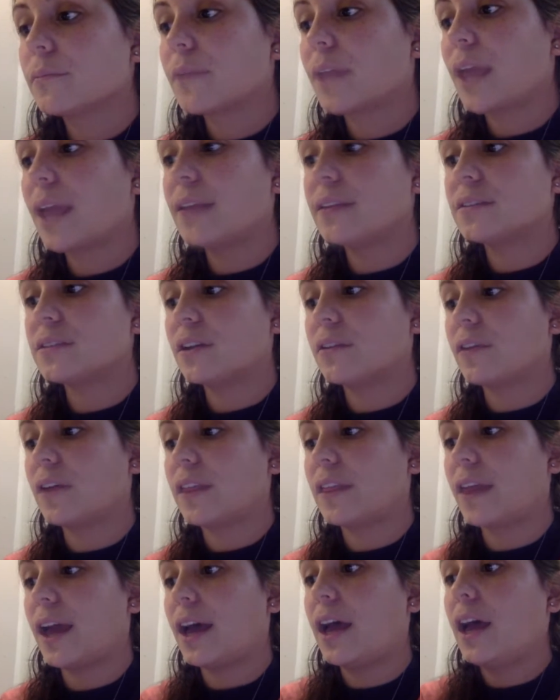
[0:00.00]
and stuff like
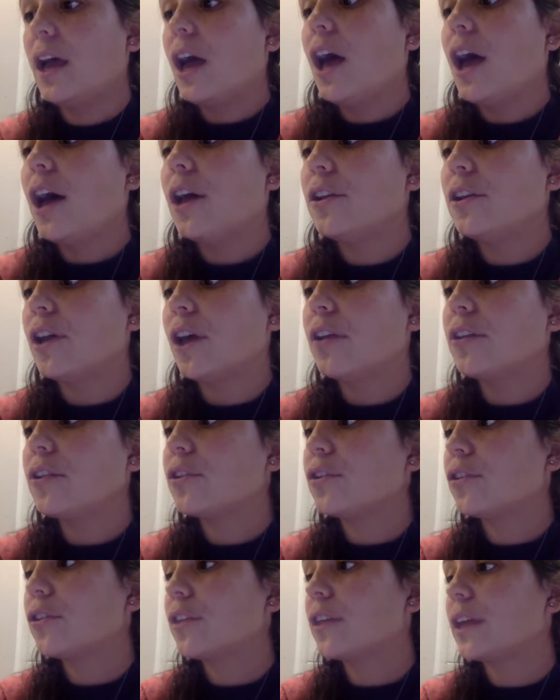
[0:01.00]
that.
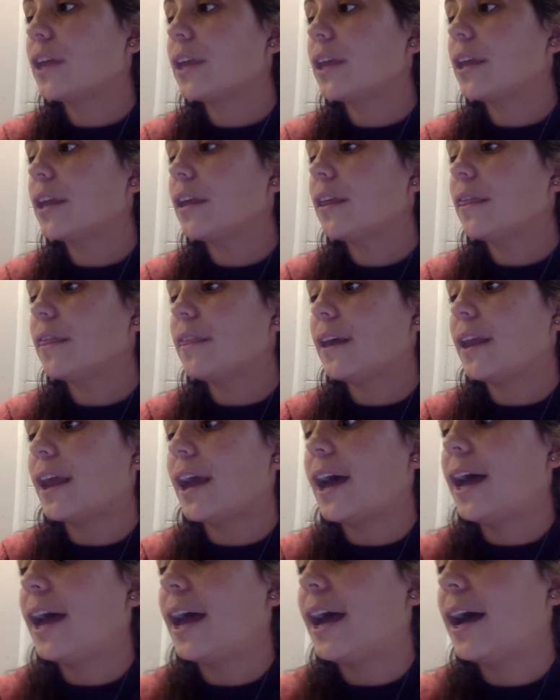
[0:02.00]
Another thing that I
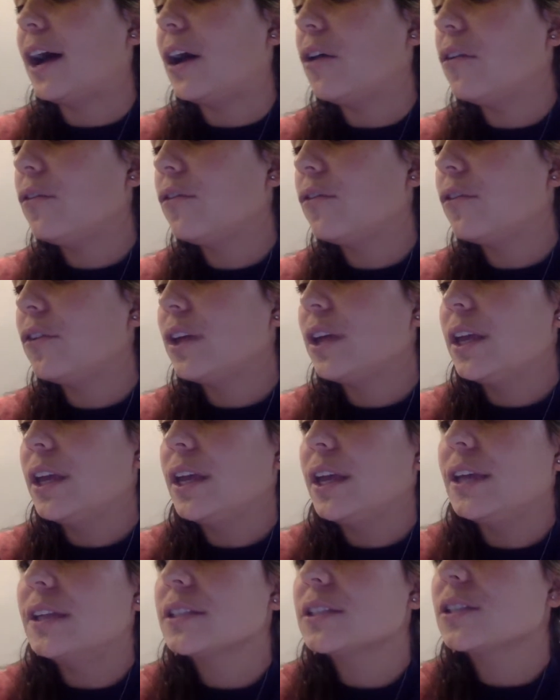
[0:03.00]
have
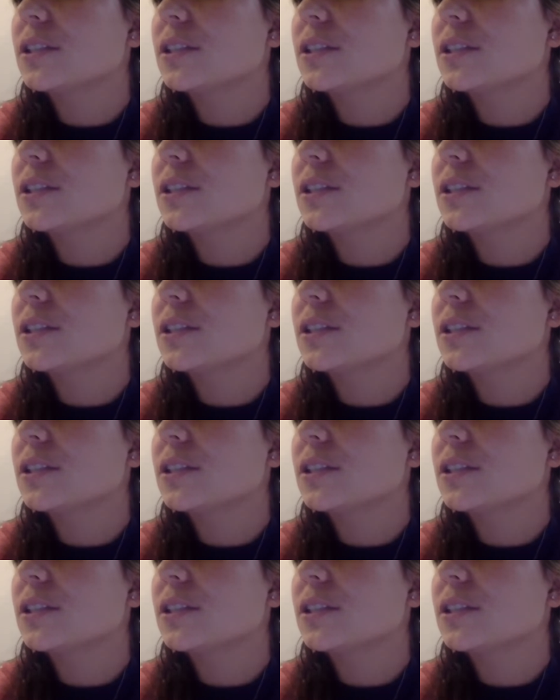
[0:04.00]
is